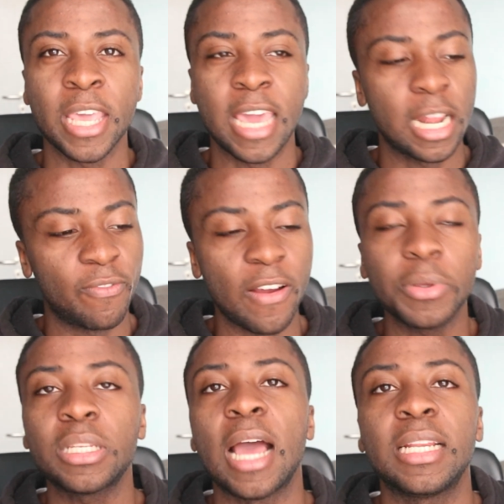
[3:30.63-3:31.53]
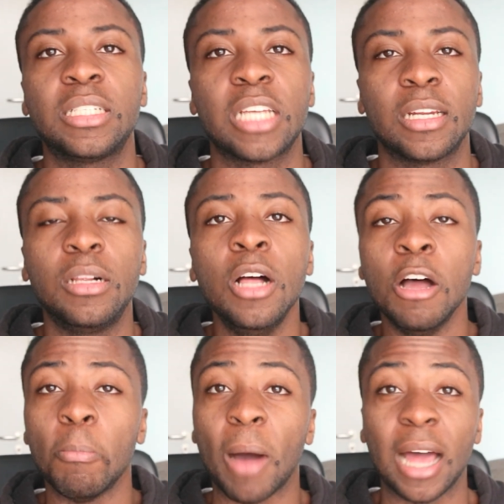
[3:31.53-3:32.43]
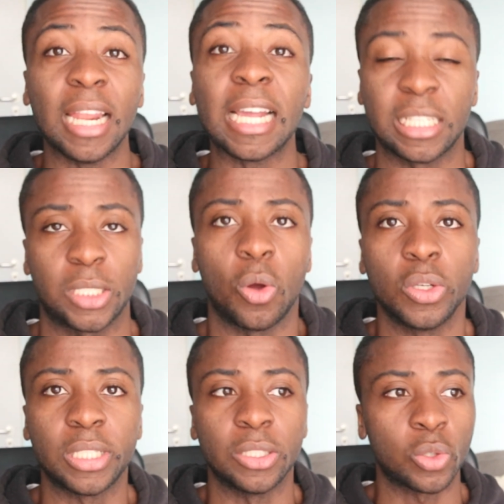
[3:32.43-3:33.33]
He had a very tiny channel, but I like his content.